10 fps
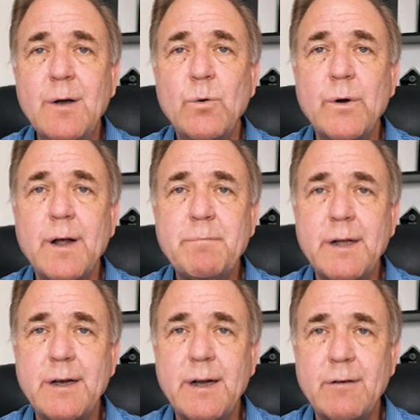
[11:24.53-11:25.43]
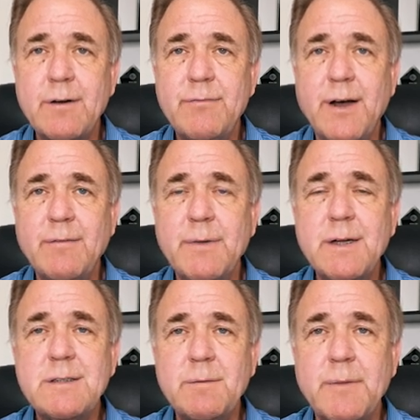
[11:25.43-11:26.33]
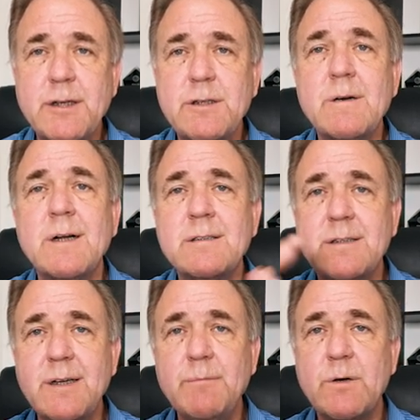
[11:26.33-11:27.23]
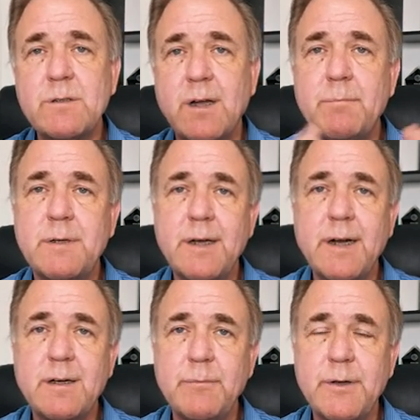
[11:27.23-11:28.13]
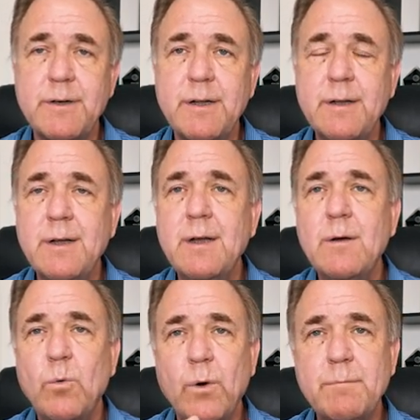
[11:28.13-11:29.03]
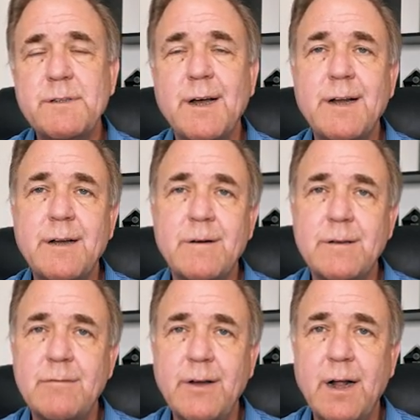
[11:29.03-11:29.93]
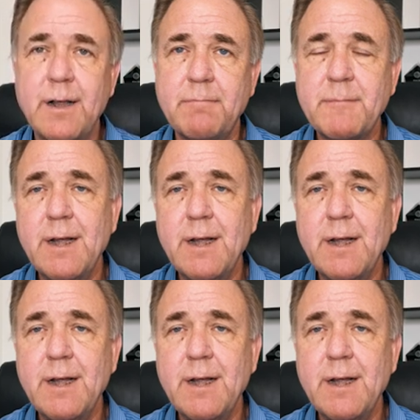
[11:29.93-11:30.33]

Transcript: We update it every five minutes to make sure it's the most up-to-date community website here in the Valley.